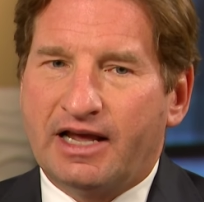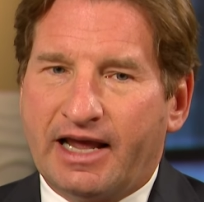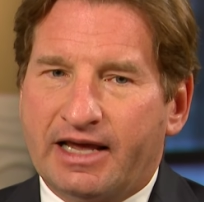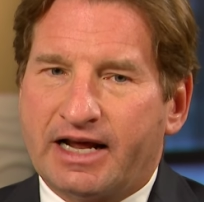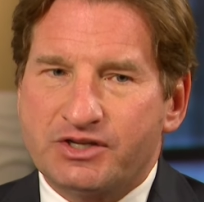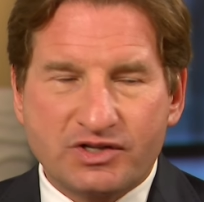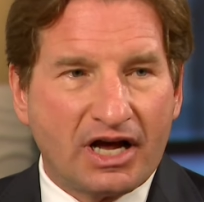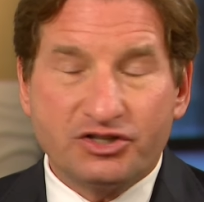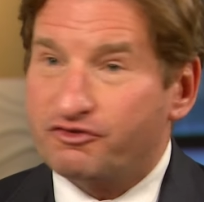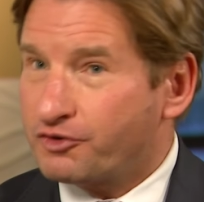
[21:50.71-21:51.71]
And I
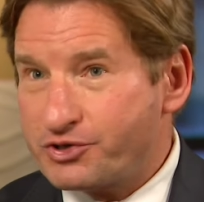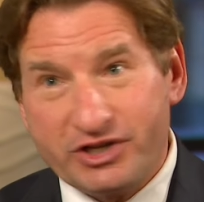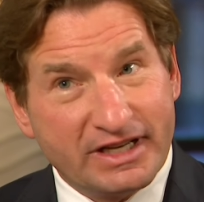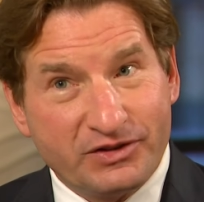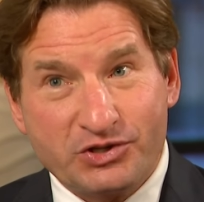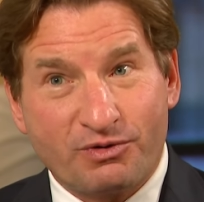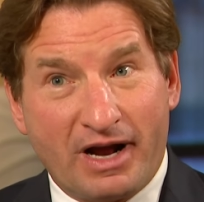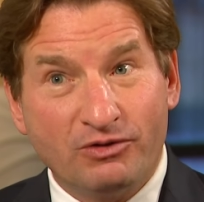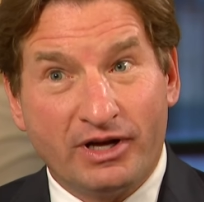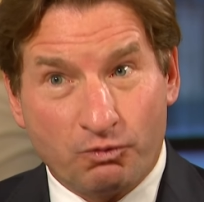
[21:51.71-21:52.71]
saw diversity in this
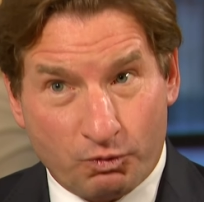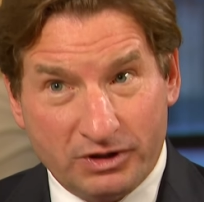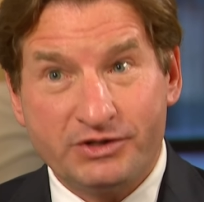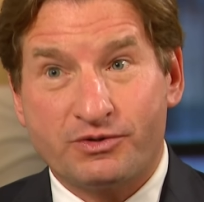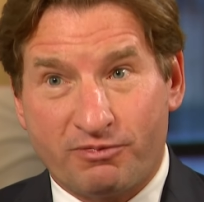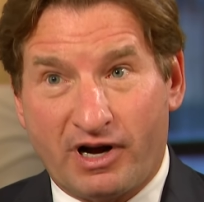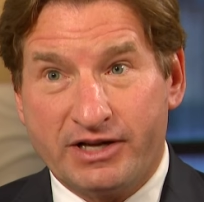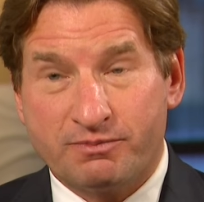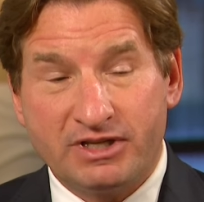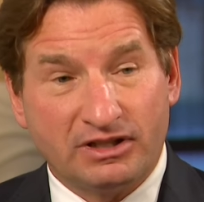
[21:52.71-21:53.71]
crowd that really
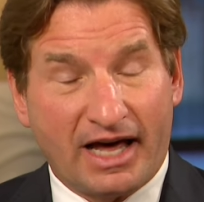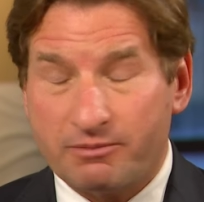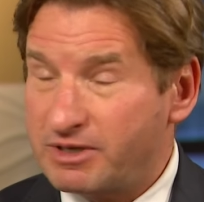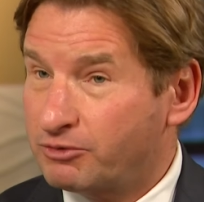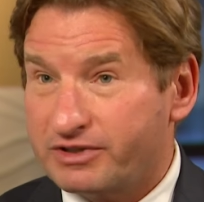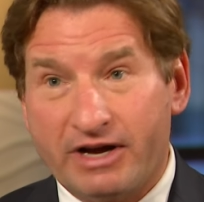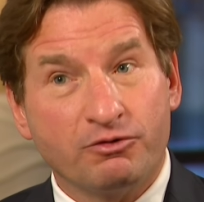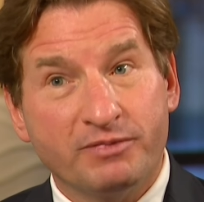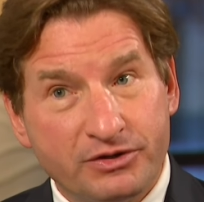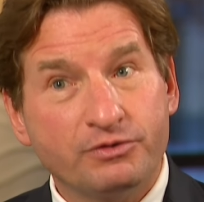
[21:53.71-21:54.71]
surprised me. A lot of people had
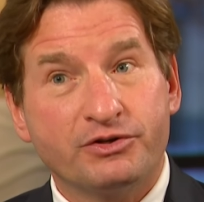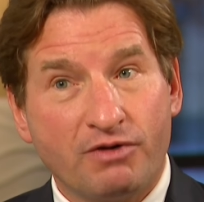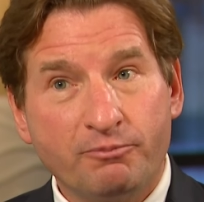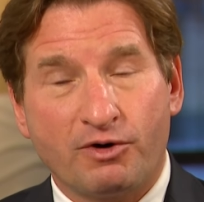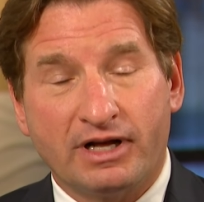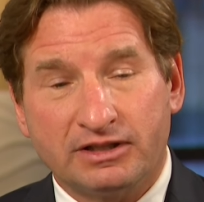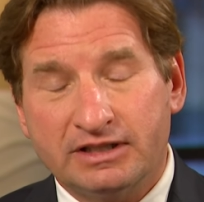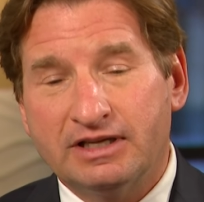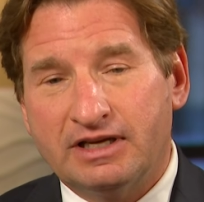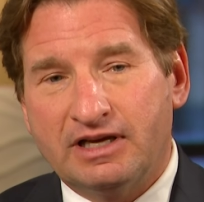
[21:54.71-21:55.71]
never been to a Trump rally.